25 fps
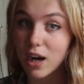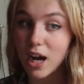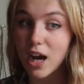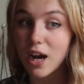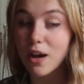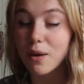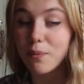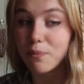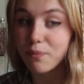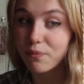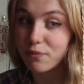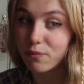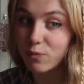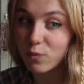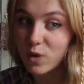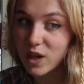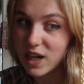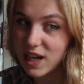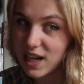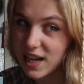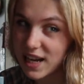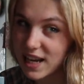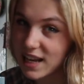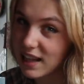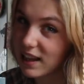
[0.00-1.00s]

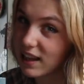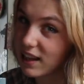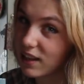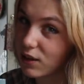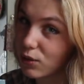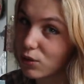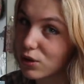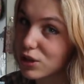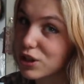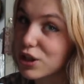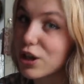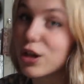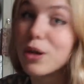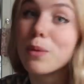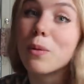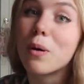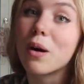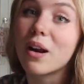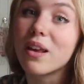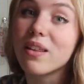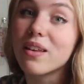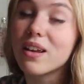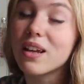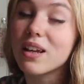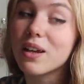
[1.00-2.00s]
really ill in October,
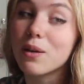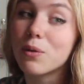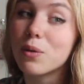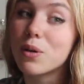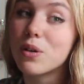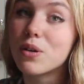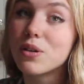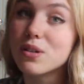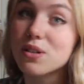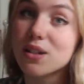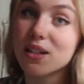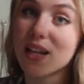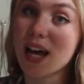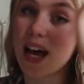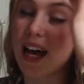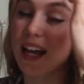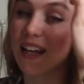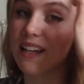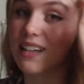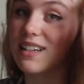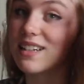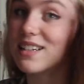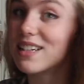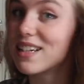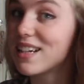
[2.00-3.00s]
I think it was,
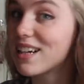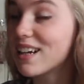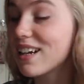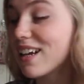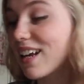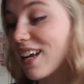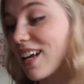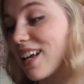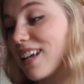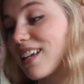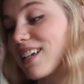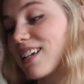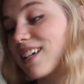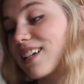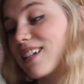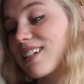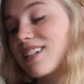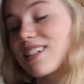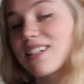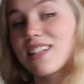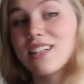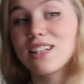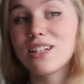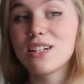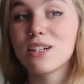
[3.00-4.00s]
and
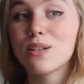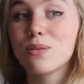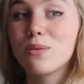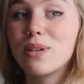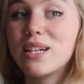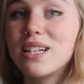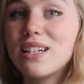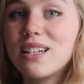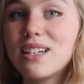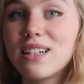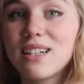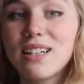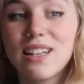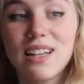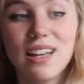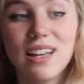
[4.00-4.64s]
it's the sweetest